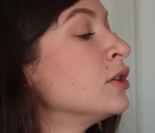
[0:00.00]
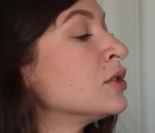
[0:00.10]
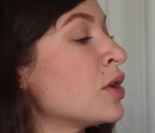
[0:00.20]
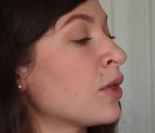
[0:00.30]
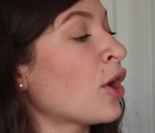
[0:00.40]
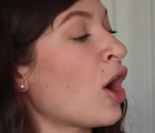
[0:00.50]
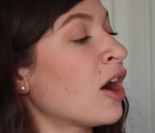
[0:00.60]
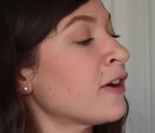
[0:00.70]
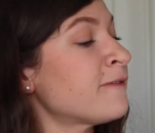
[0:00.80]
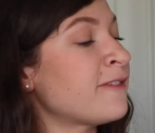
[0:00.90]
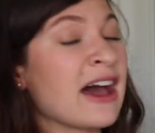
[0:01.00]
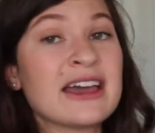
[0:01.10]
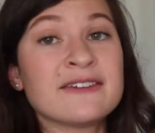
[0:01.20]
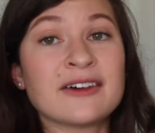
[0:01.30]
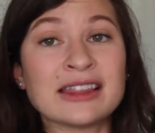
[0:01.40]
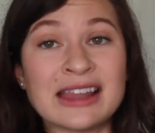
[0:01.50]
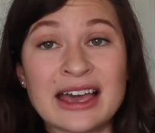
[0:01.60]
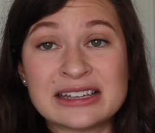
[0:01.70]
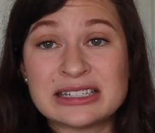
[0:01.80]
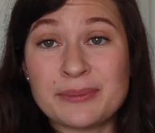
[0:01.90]
So there are 5
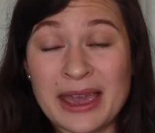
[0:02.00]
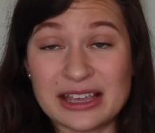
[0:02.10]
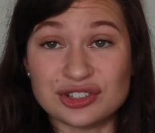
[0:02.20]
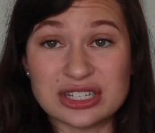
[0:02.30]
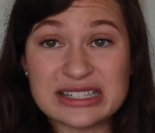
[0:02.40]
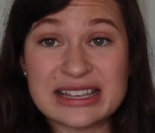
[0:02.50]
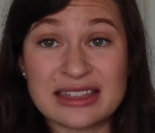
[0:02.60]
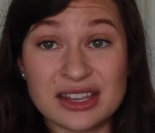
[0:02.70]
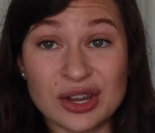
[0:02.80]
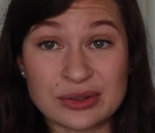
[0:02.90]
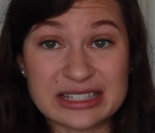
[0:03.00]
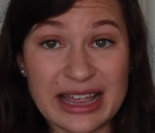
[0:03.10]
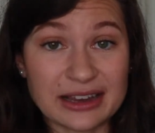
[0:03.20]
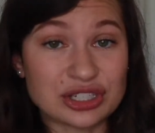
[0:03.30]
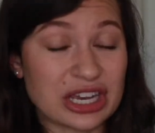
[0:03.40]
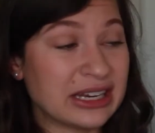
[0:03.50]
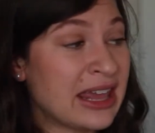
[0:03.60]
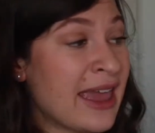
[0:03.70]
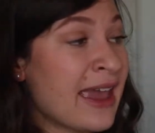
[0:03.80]
lined pages in the notes section,